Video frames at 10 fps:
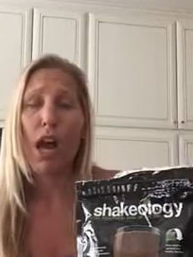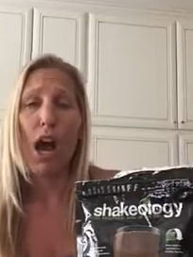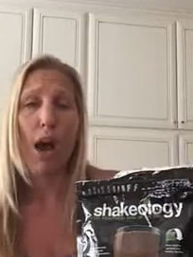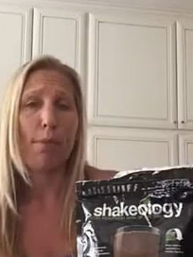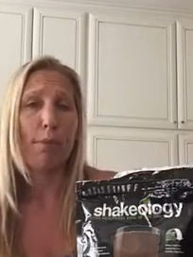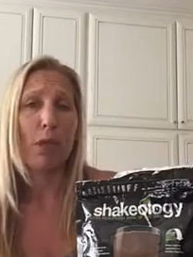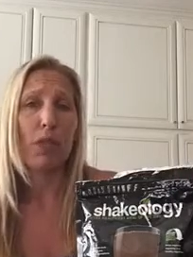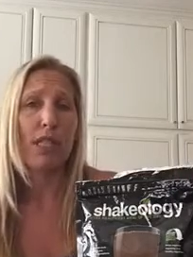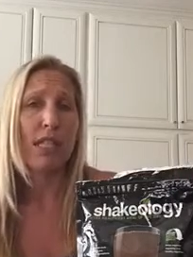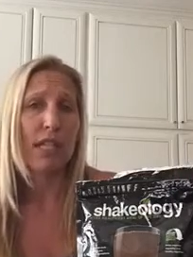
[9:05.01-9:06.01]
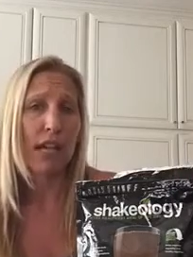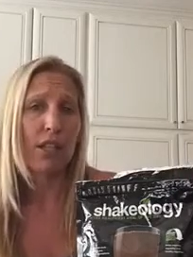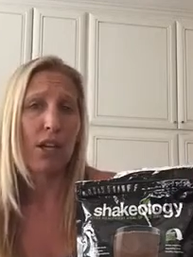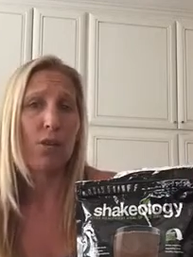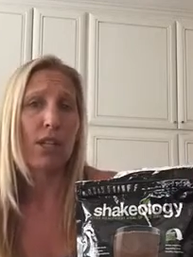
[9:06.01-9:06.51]
Almond milk is a
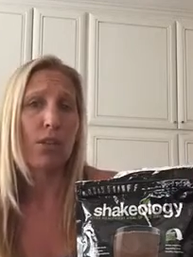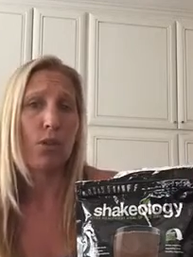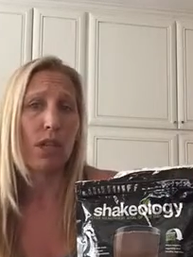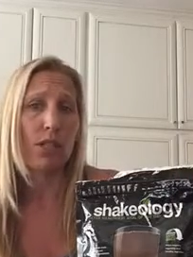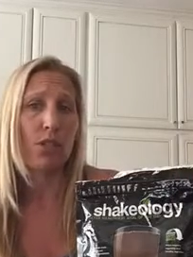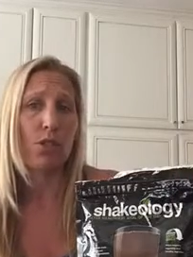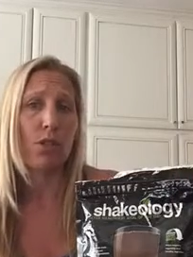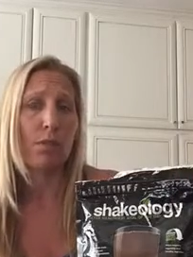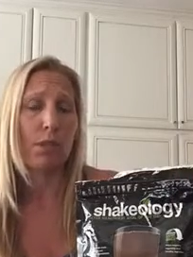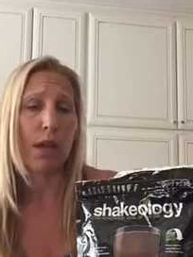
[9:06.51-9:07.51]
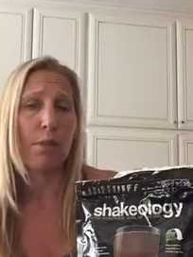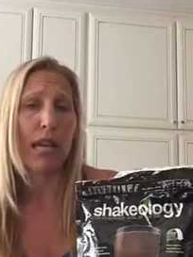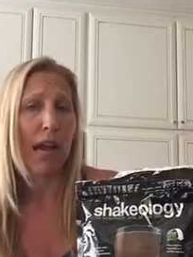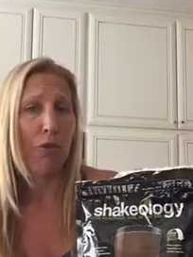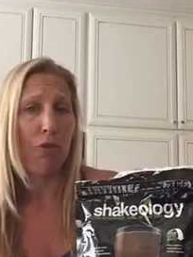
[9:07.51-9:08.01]
yellow, and you can do some subbing
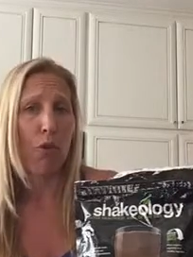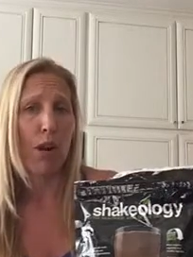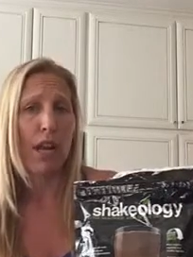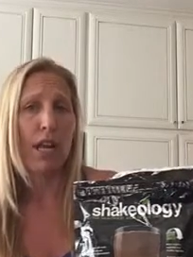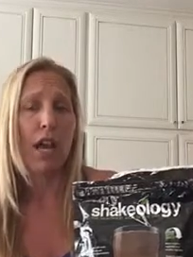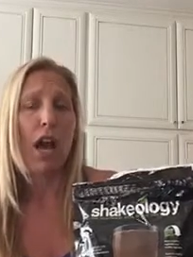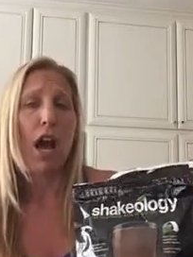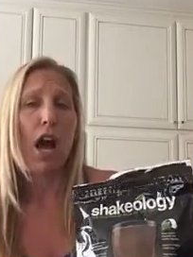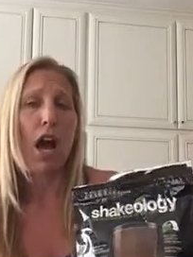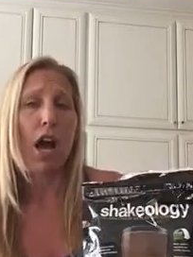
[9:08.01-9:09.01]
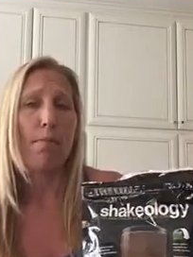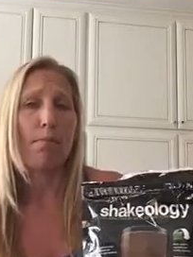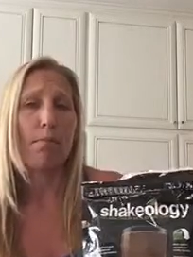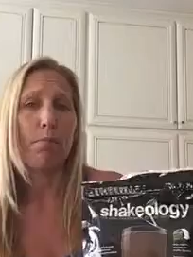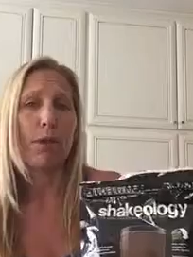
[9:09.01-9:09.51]
out for it.
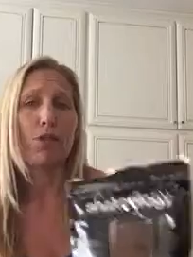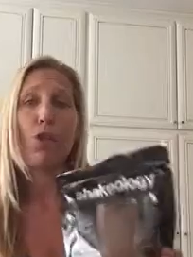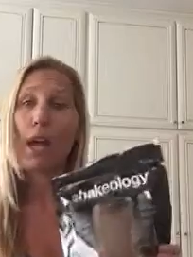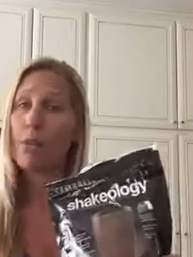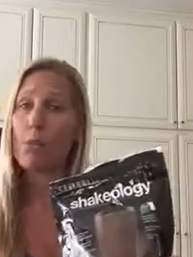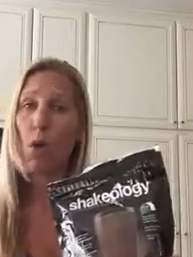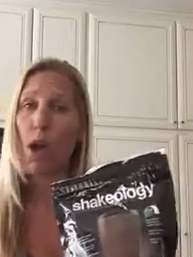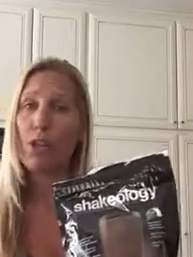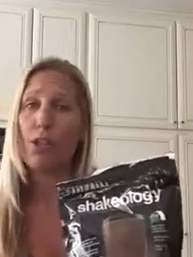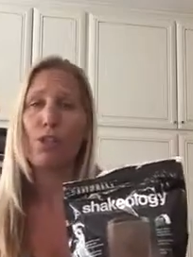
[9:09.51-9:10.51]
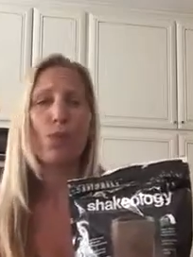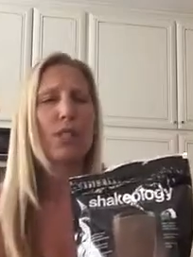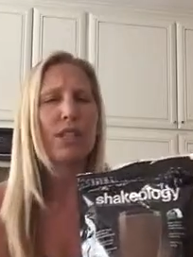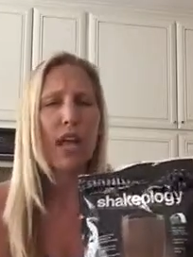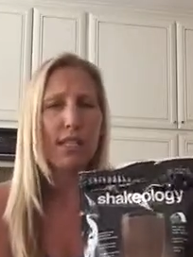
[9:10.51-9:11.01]
But try it with water.
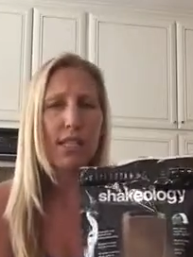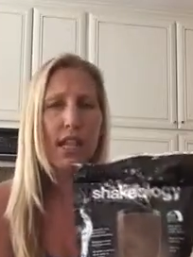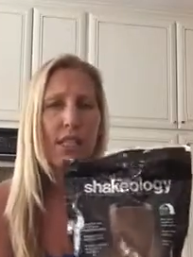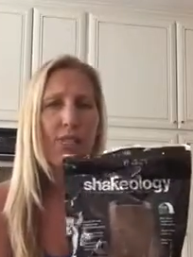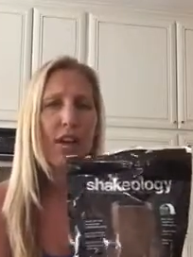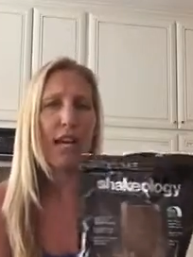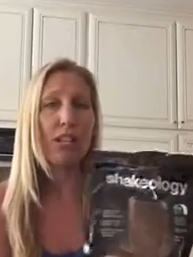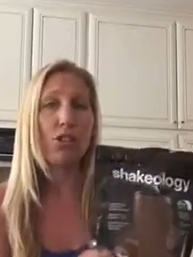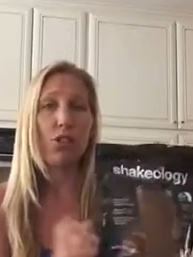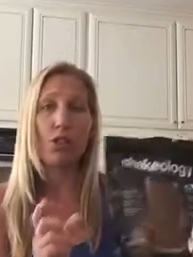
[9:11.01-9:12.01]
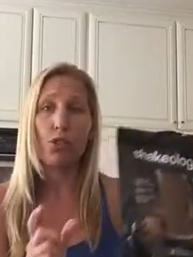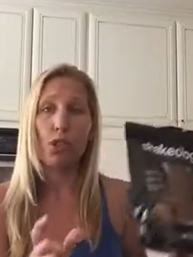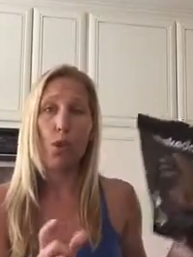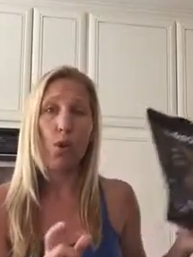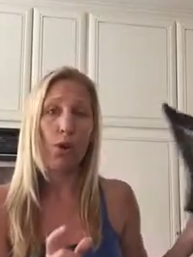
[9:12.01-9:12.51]
Use lots and lots of ice. You could use
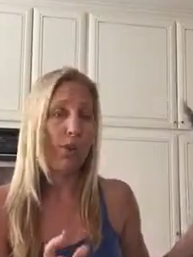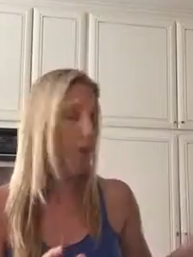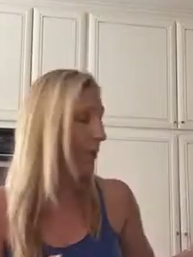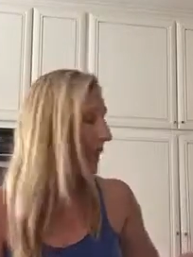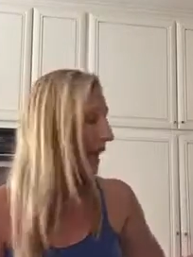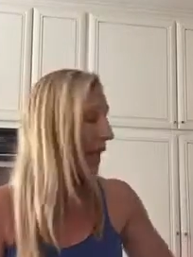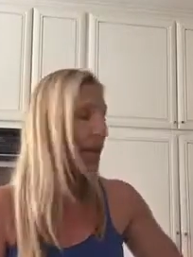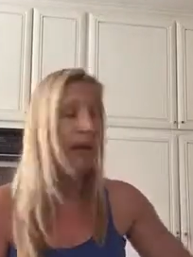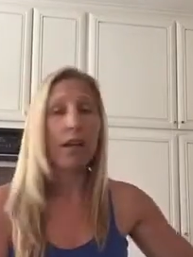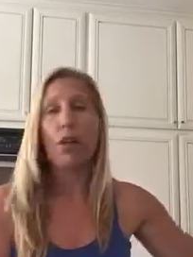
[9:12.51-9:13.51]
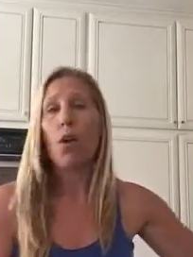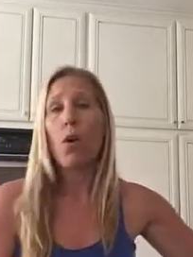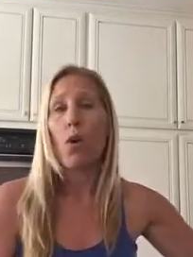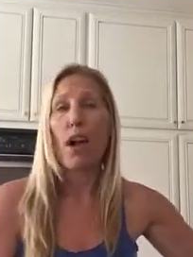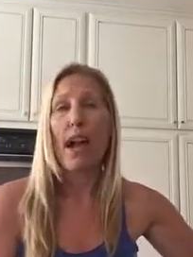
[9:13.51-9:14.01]
a quarter of a banana
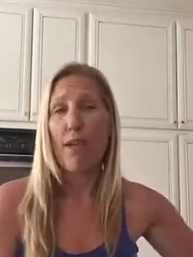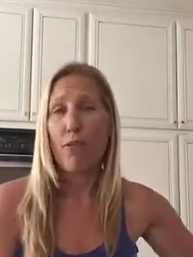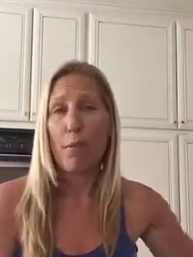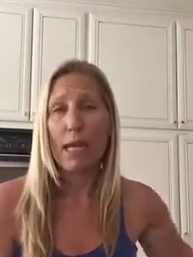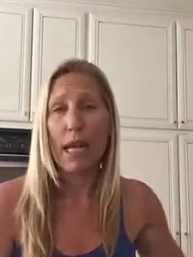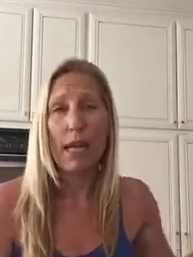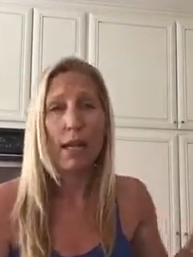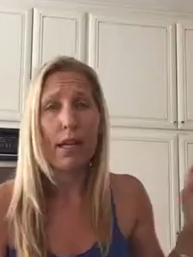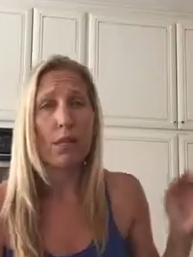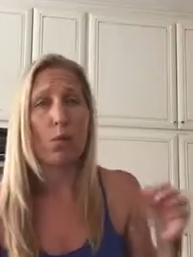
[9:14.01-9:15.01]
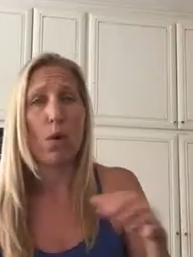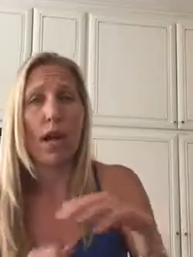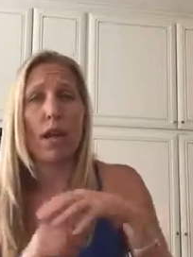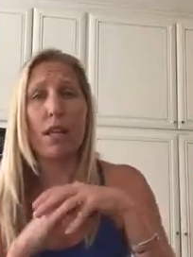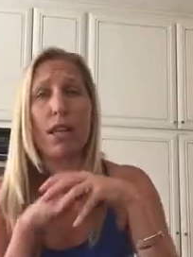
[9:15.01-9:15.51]
or half a banana as
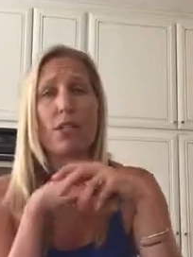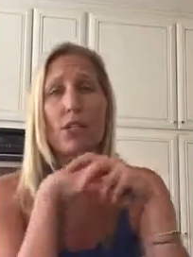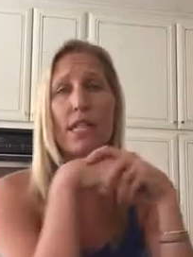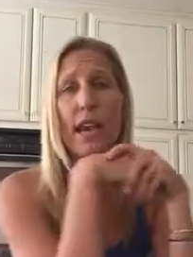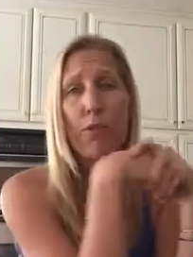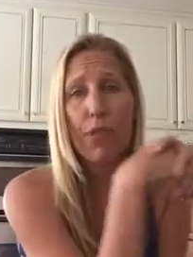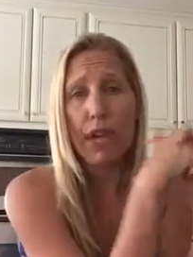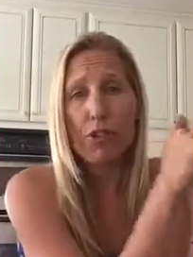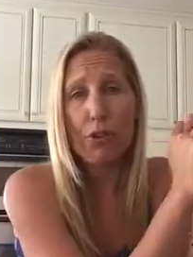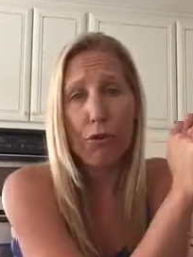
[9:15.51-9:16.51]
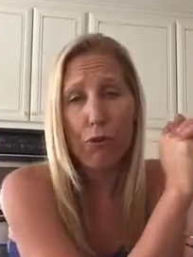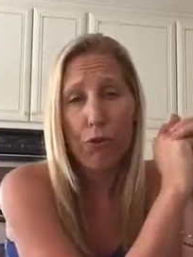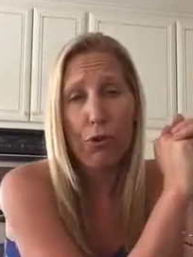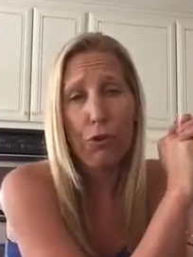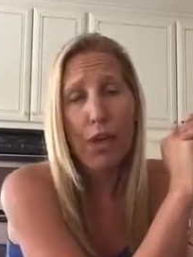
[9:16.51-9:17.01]
well, and just count that as your
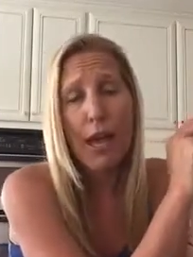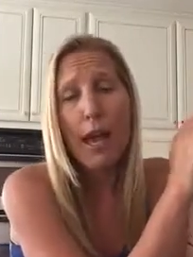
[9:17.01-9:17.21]
fruit.